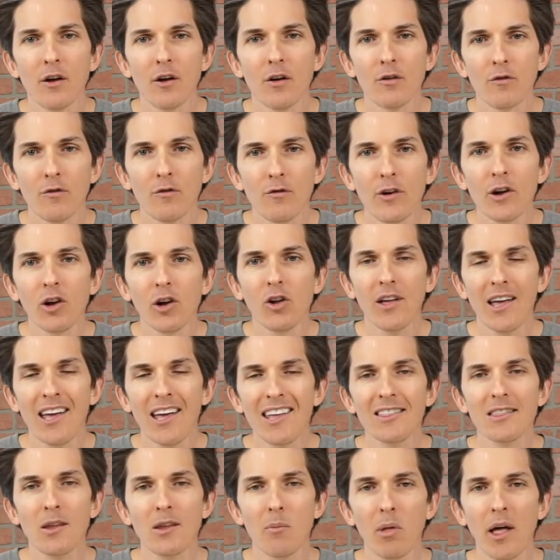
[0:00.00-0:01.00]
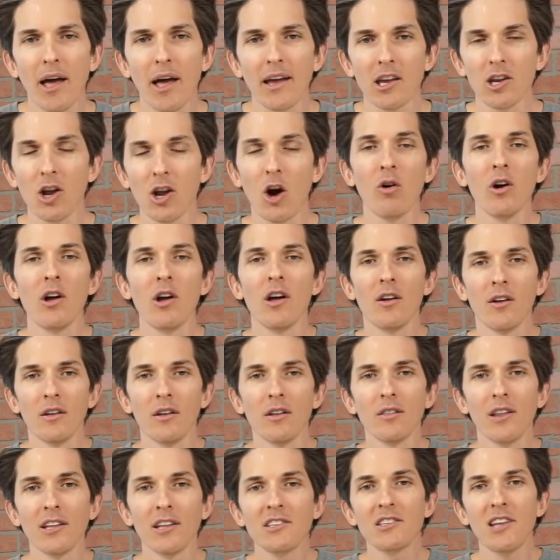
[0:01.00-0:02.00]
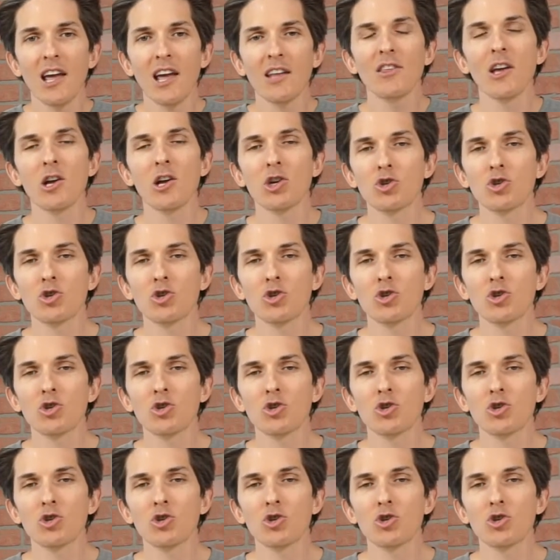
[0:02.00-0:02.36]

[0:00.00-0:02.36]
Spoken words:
fill in the blank. Let's take the